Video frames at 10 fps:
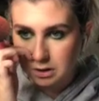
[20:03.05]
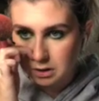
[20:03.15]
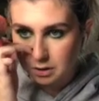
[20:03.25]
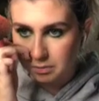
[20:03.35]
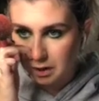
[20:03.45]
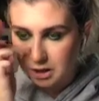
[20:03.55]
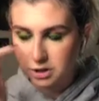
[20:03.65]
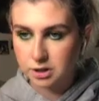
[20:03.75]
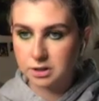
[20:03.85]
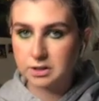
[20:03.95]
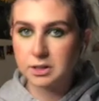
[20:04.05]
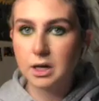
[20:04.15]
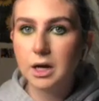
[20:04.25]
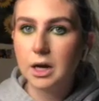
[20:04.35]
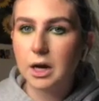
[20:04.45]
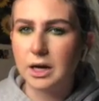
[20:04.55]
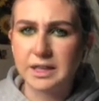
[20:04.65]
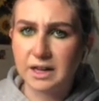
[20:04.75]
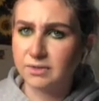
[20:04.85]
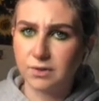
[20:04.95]
their blushes, I
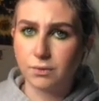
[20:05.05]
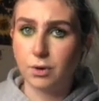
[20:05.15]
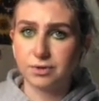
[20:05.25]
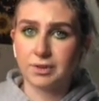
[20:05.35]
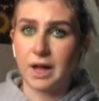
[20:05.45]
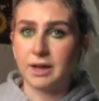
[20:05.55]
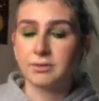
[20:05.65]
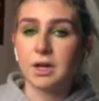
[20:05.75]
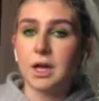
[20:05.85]
think I have like 4 or 5,